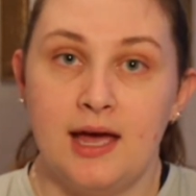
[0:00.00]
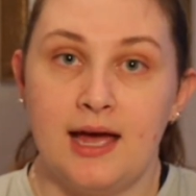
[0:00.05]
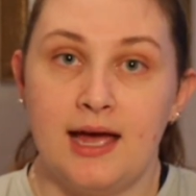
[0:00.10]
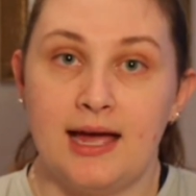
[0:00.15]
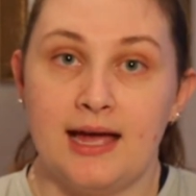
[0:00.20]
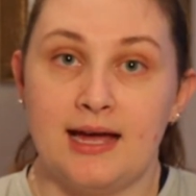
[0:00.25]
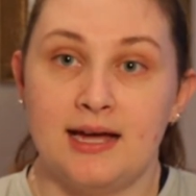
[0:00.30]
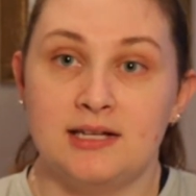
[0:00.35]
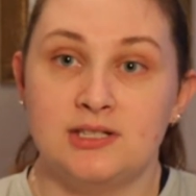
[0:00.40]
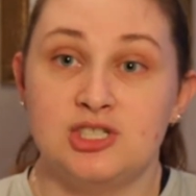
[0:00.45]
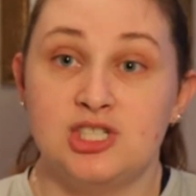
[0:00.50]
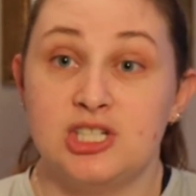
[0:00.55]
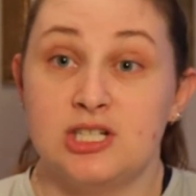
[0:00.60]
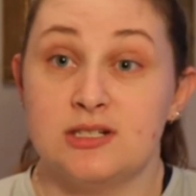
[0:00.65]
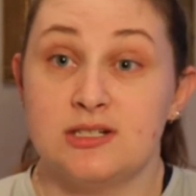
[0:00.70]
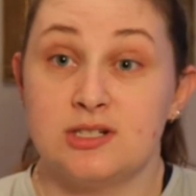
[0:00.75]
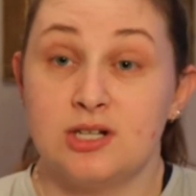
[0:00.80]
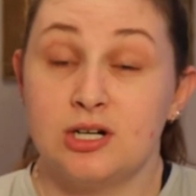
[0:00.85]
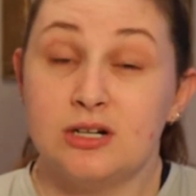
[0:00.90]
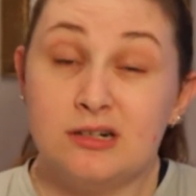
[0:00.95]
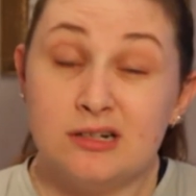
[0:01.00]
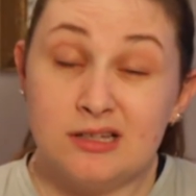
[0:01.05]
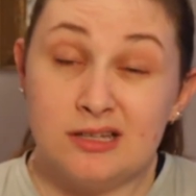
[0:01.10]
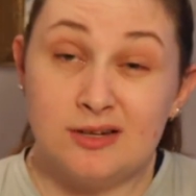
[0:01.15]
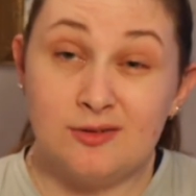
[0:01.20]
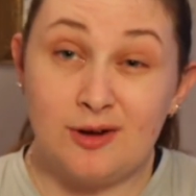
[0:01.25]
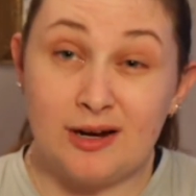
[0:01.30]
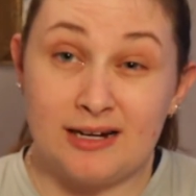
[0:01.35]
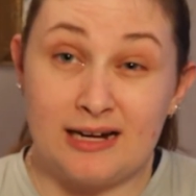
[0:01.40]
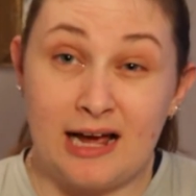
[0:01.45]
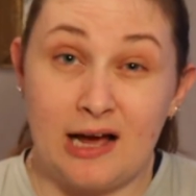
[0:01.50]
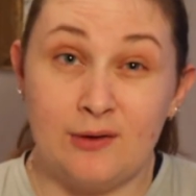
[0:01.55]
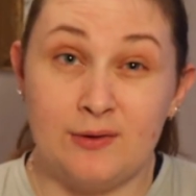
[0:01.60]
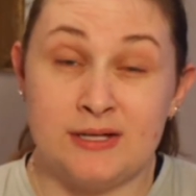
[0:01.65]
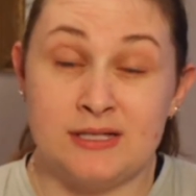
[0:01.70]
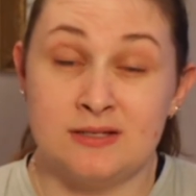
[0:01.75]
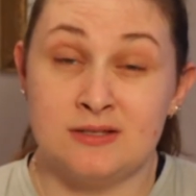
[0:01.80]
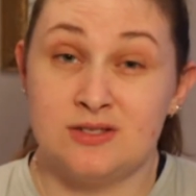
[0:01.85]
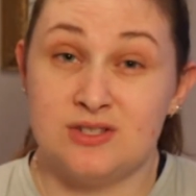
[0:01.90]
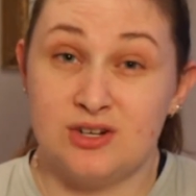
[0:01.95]
and she is currently right now
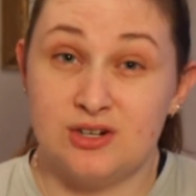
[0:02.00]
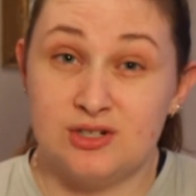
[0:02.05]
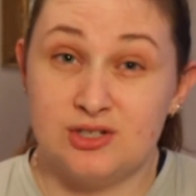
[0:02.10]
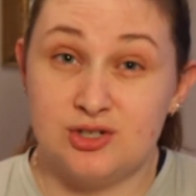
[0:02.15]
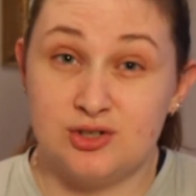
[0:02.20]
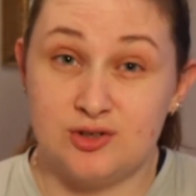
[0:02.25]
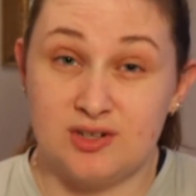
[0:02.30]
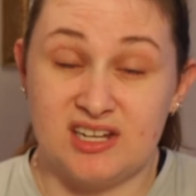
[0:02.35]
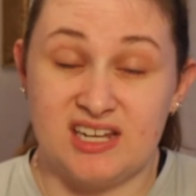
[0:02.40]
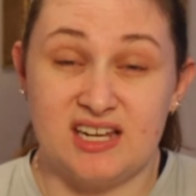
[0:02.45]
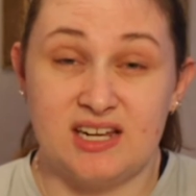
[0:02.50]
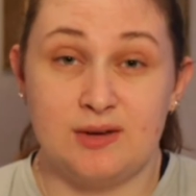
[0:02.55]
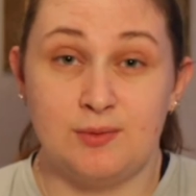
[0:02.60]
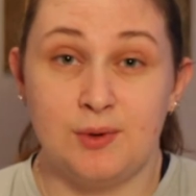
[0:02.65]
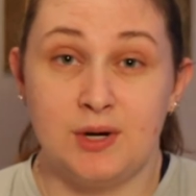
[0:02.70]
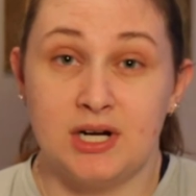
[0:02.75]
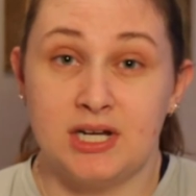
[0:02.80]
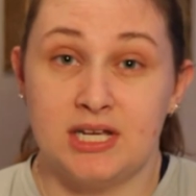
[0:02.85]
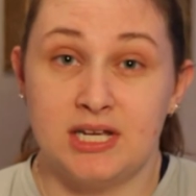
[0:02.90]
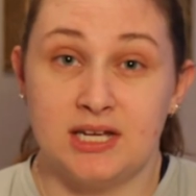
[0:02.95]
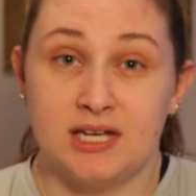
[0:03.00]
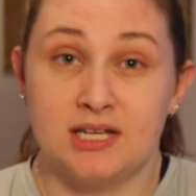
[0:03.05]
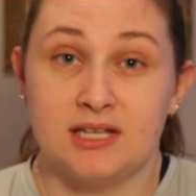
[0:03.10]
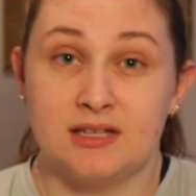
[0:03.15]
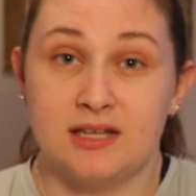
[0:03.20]
in surgery working,